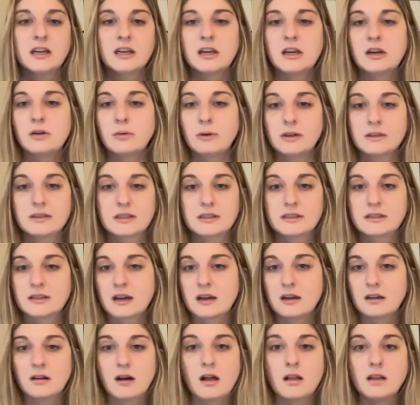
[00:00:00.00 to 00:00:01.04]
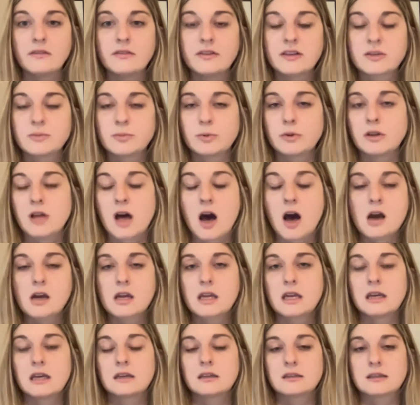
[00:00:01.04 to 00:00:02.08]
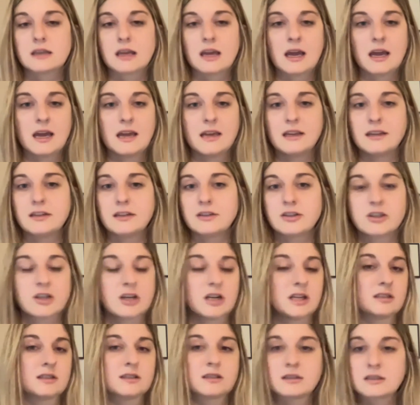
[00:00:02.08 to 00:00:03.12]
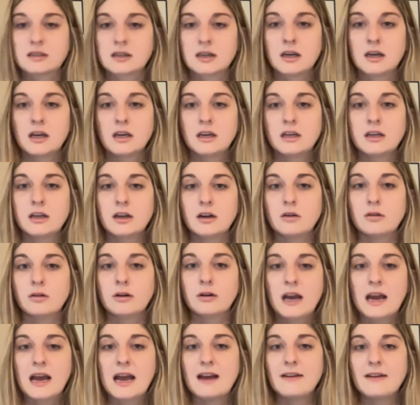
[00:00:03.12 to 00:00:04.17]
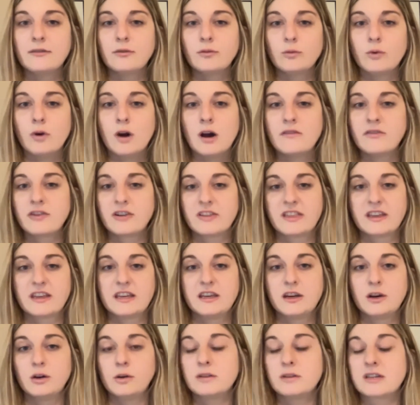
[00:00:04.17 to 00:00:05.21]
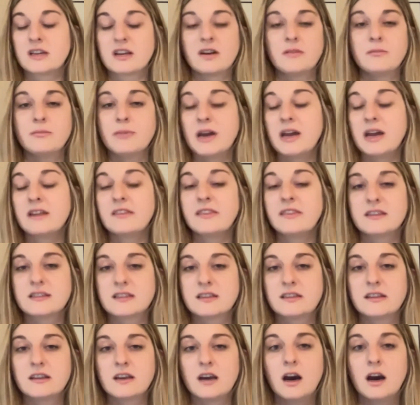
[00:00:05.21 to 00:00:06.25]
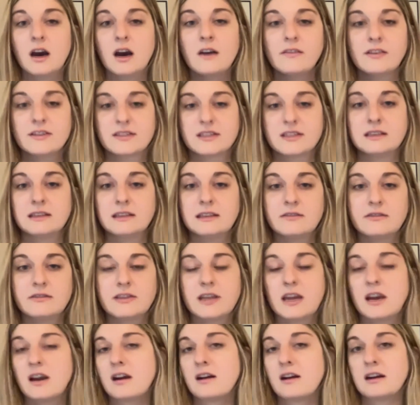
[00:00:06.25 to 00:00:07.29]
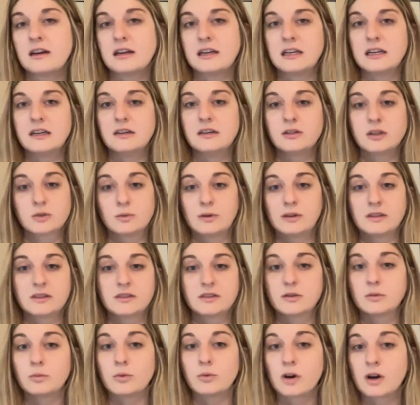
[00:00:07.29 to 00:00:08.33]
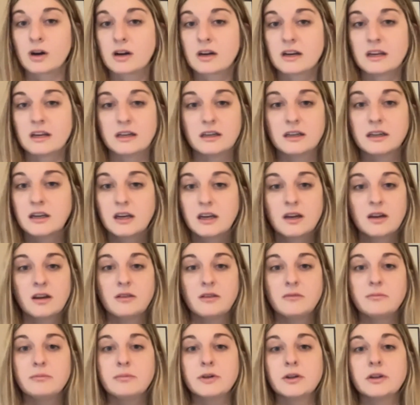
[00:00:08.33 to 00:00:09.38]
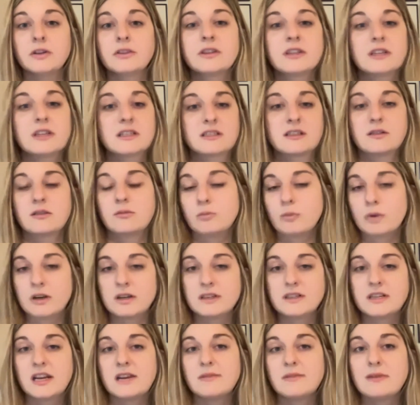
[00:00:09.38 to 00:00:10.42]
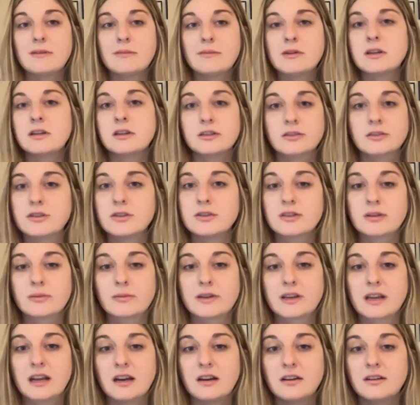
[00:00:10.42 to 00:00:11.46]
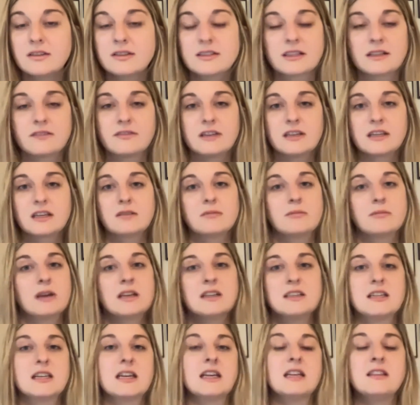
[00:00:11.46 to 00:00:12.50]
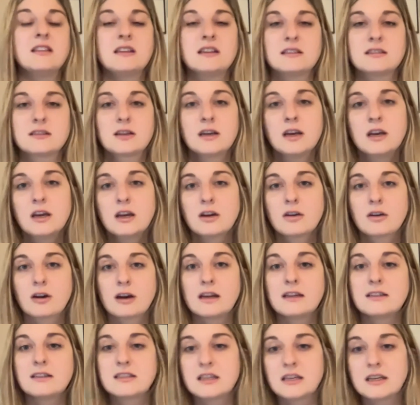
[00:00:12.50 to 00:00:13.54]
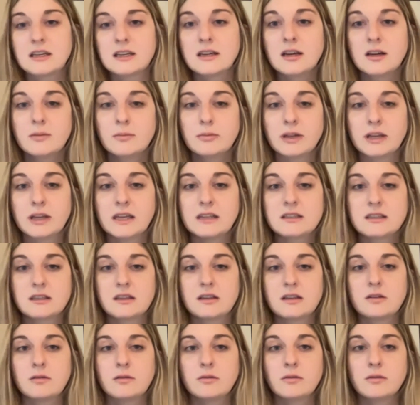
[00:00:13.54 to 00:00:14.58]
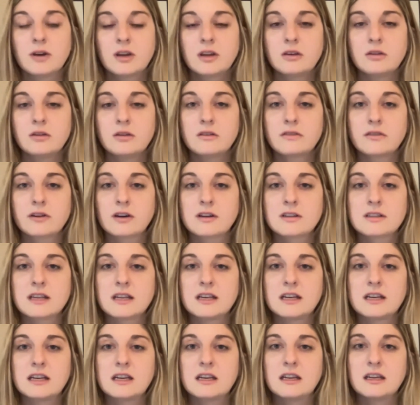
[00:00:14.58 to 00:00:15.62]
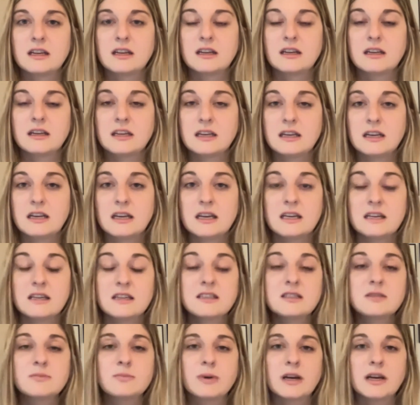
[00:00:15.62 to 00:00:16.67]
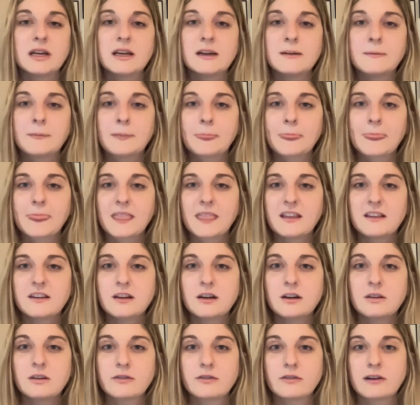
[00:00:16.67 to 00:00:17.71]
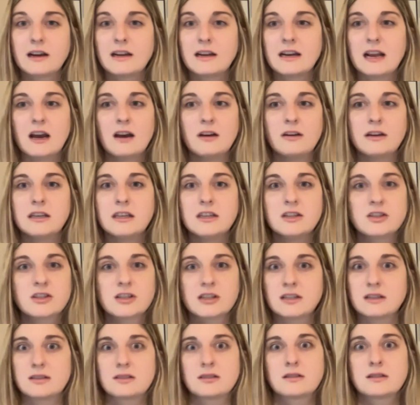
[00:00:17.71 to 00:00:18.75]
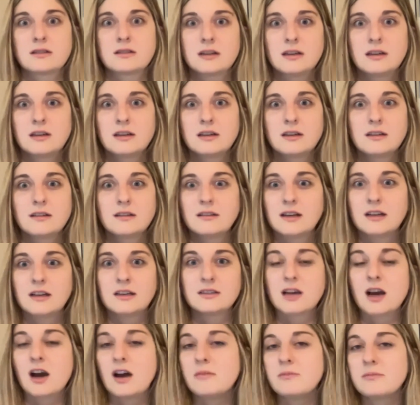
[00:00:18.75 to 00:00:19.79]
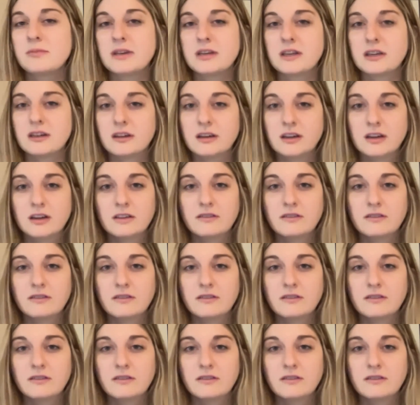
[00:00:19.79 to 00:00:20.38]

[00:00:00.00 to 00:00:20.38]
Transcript: he wants to sell all of his belongings and just, you know, have everything he owns on a bed that's in the office and live there. And he just wants to work and and build this. And one day maybe he'll do something else if he can maintain this crazy place in the universe that he, he is. But you know, for right now, he's just a zombie